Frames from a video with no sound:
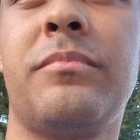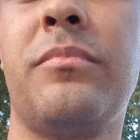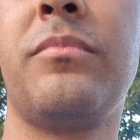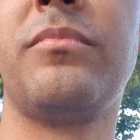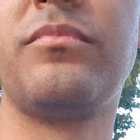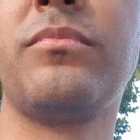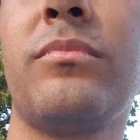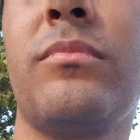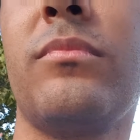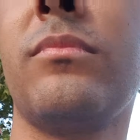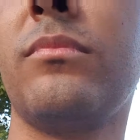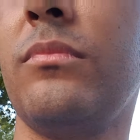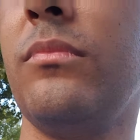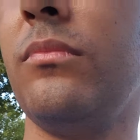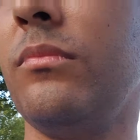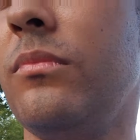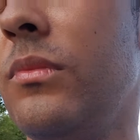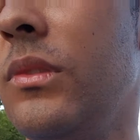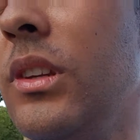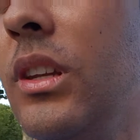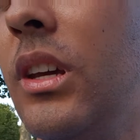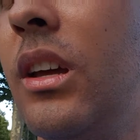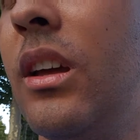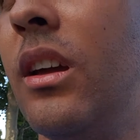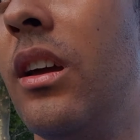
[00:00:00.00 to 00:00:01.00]

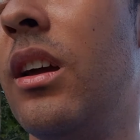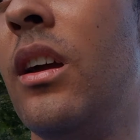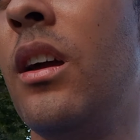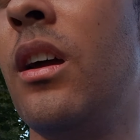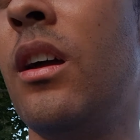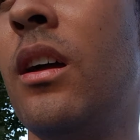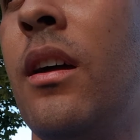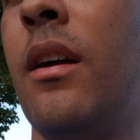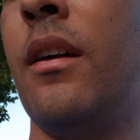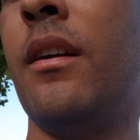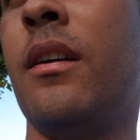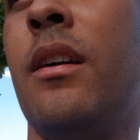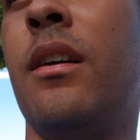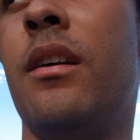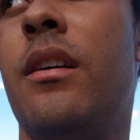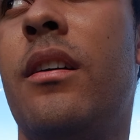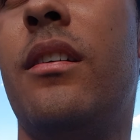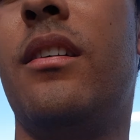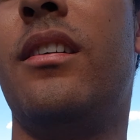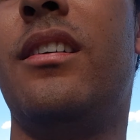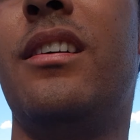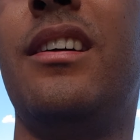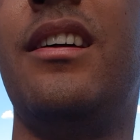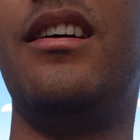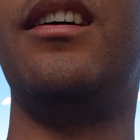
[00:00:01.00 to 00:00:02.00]

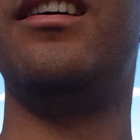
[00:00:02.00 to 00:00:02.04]
(no one is talking)